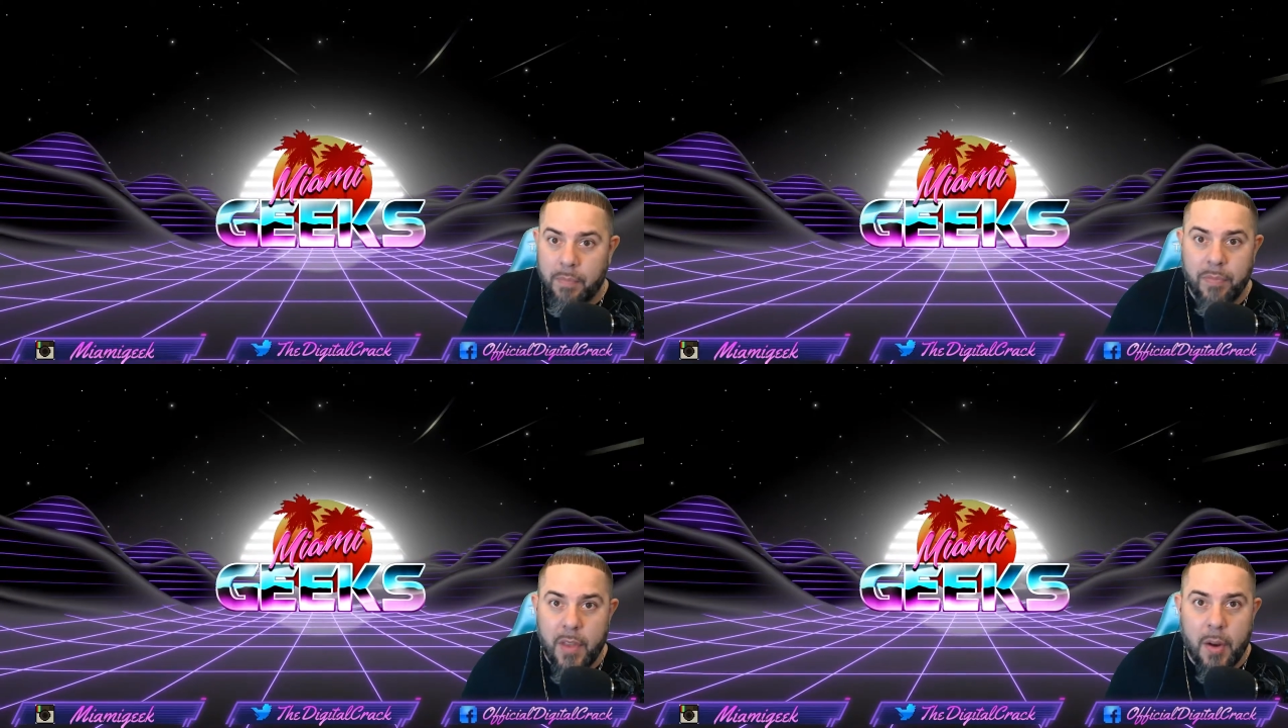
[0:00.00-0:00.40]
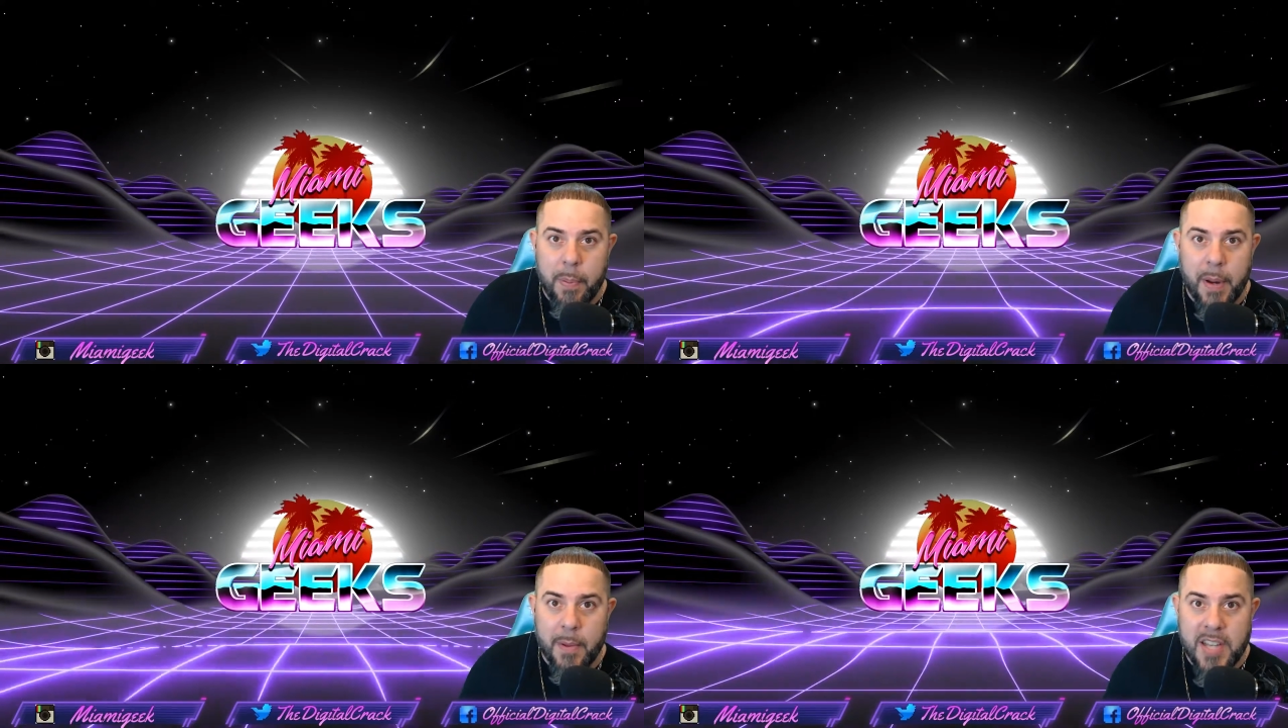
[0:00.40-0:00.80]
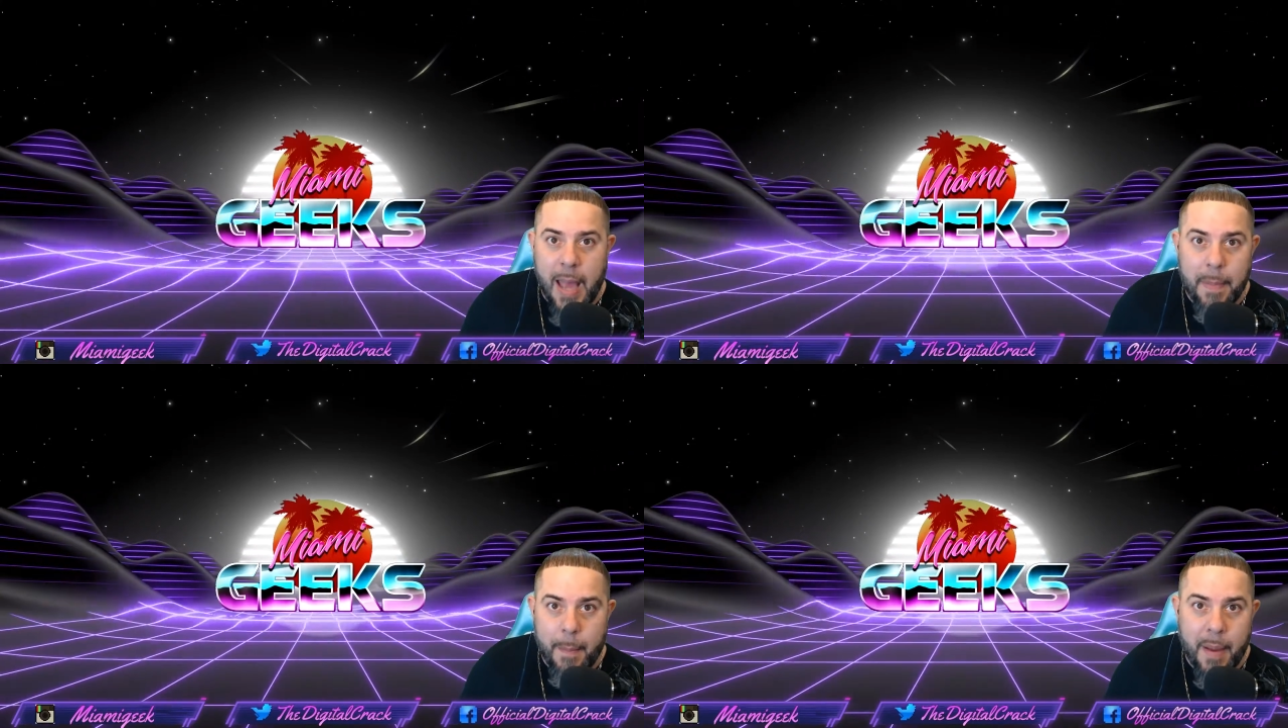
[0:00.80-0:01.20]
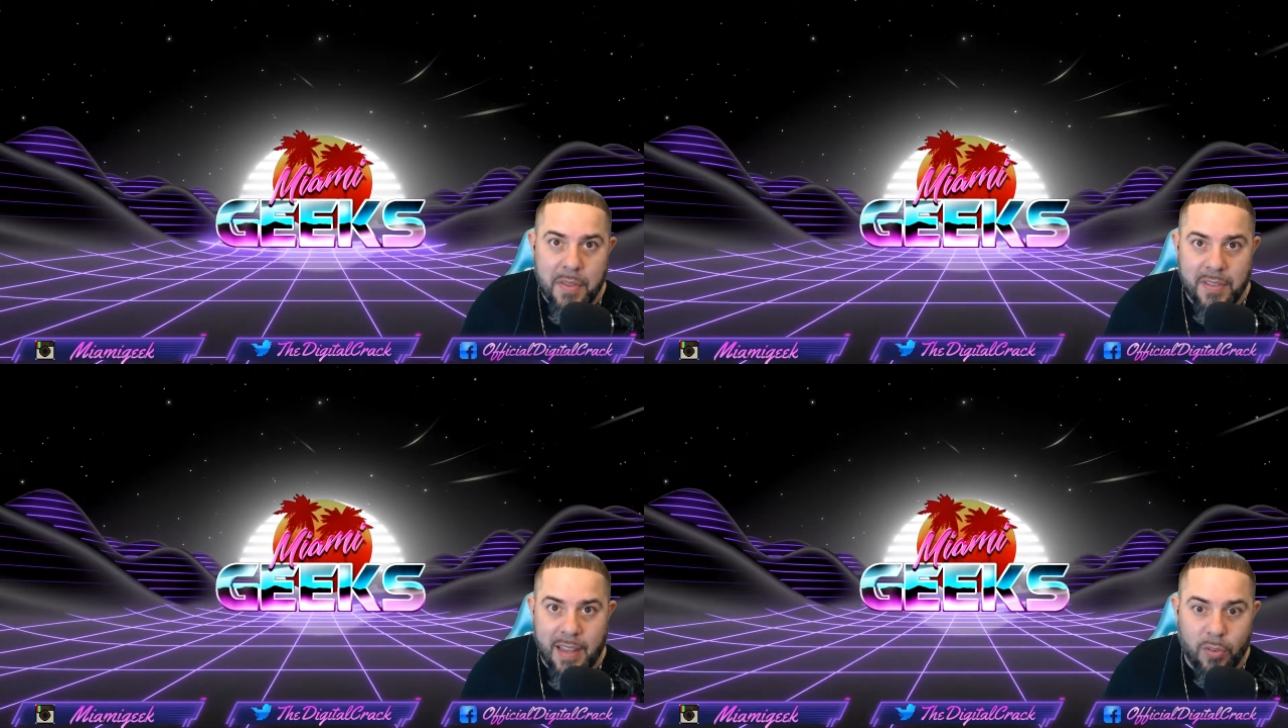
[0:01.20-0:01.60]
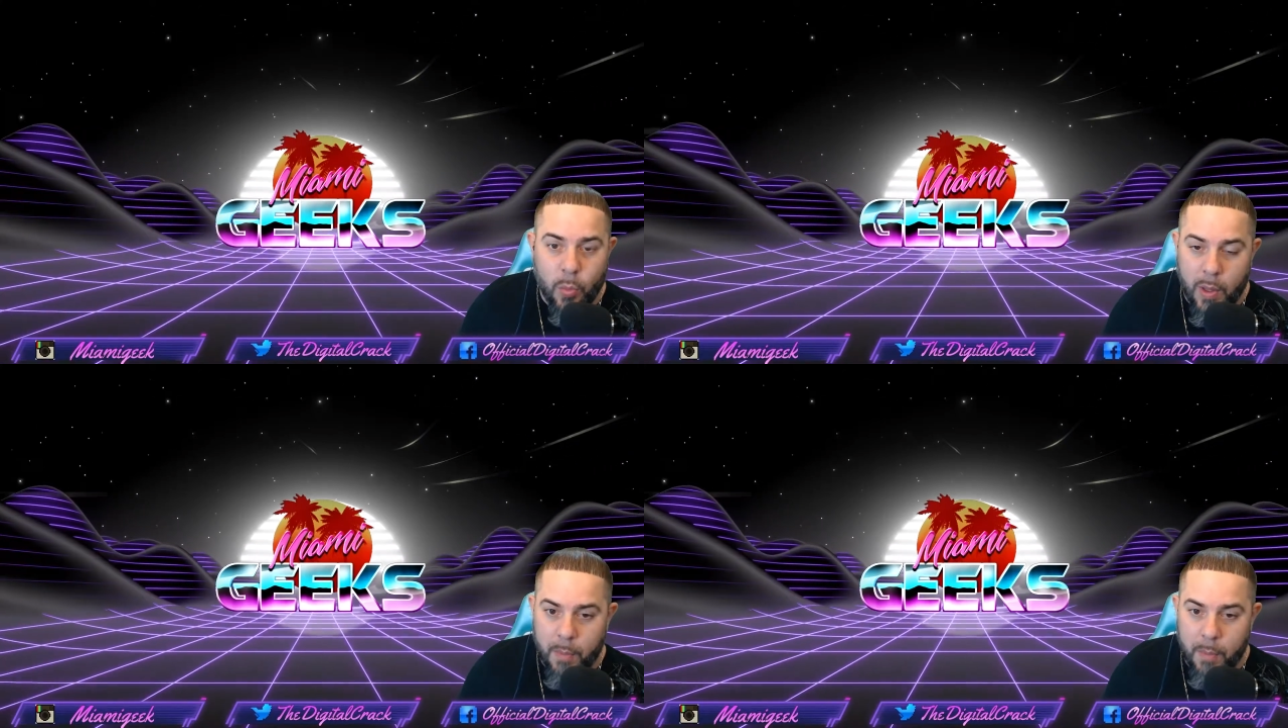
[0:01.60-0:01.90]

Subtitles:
they're pretty much happy about this as well.